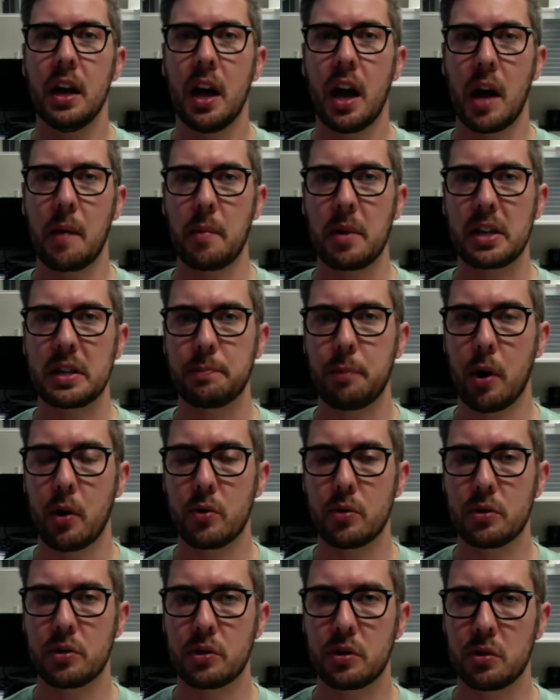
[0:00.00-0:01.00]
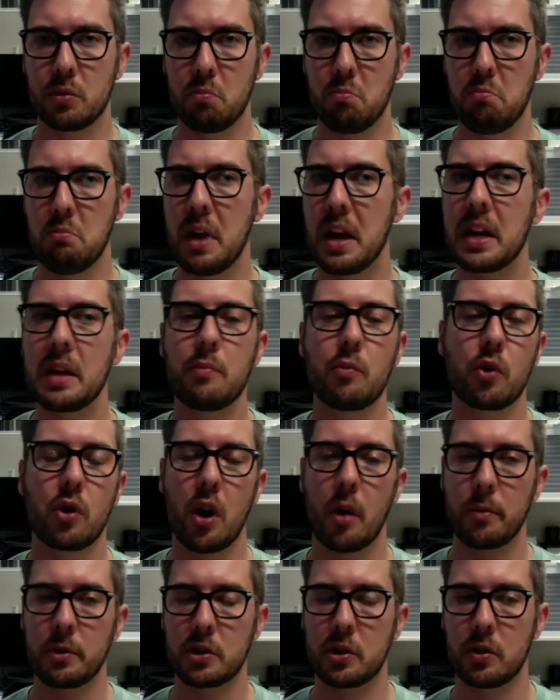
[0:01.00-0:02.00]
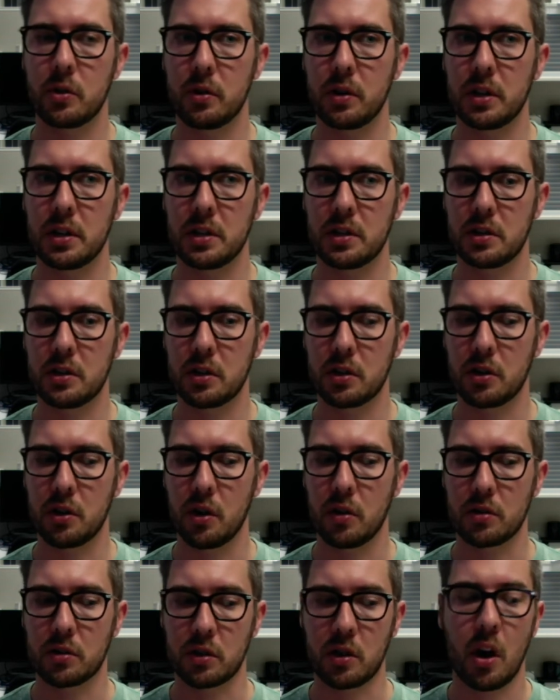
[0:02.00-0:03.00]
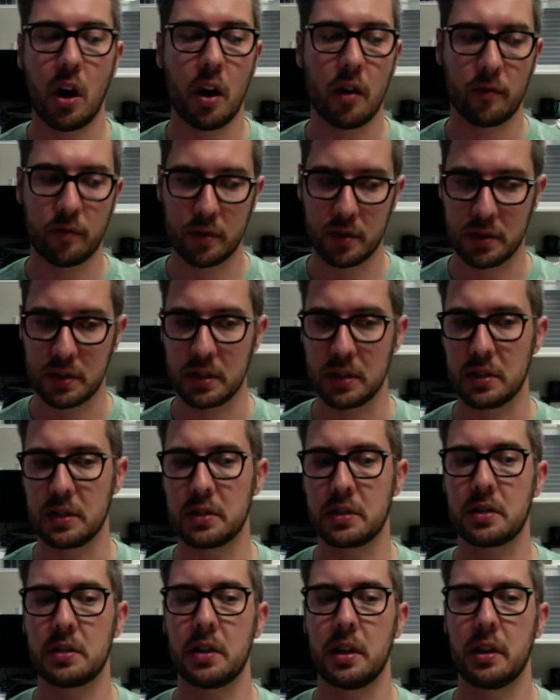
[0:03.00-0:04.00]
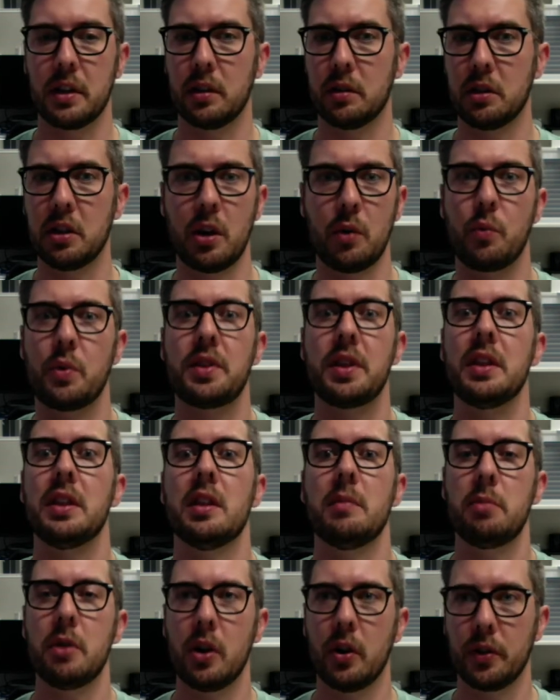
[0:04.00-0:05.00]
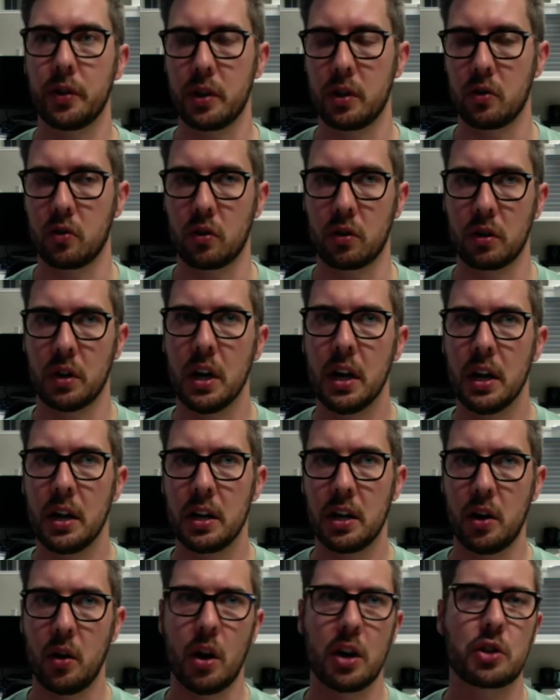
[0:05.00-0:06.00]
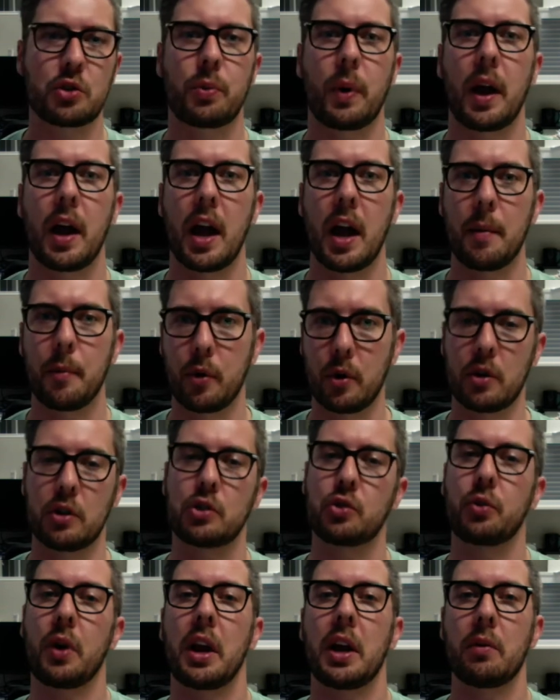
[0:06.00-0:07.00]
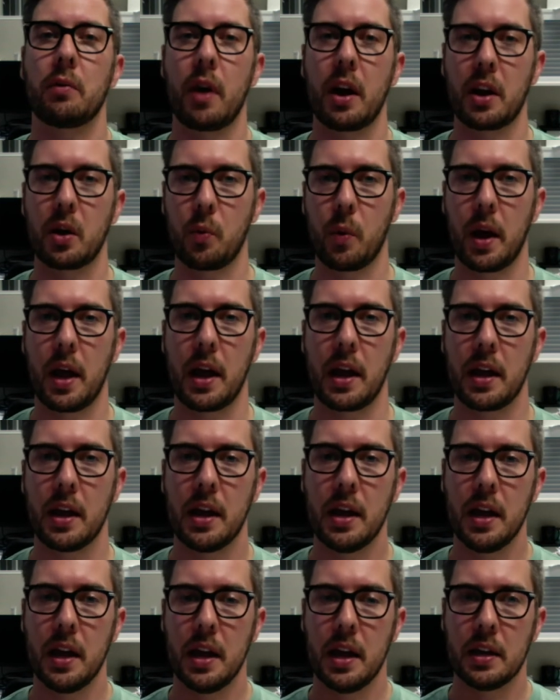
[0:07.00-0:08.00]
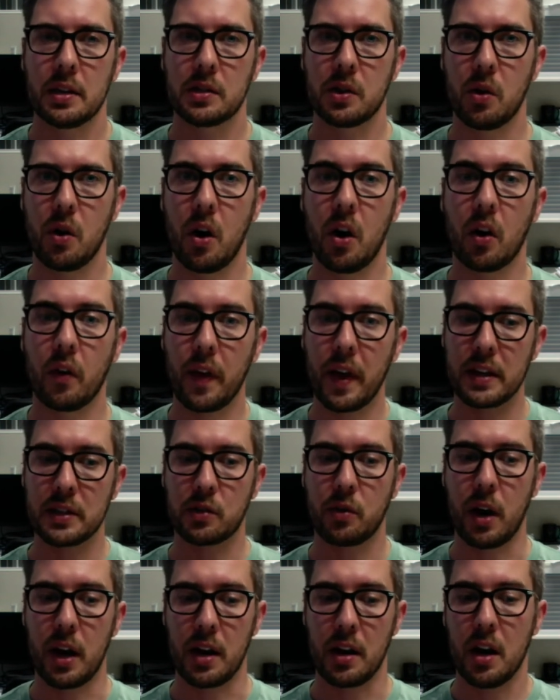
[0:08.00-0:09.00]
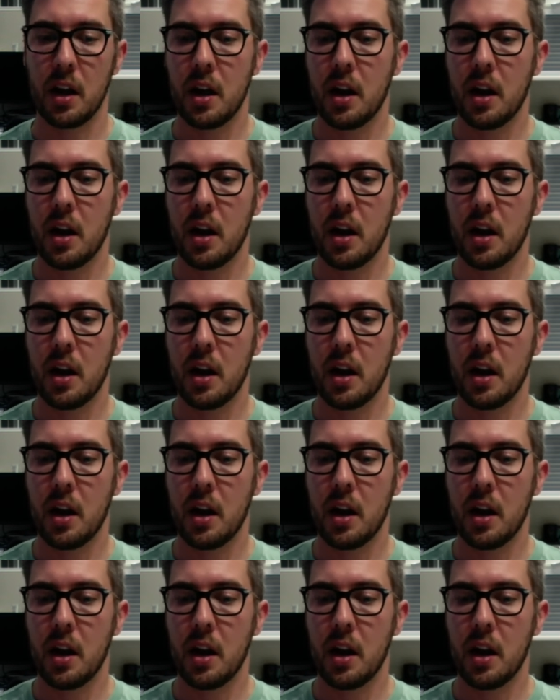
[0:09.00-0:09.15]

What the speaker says: I'm exposed to many more opportunities to go to conferences that are, you know, within the building or, you know, a tram or a train right away. So all that's great.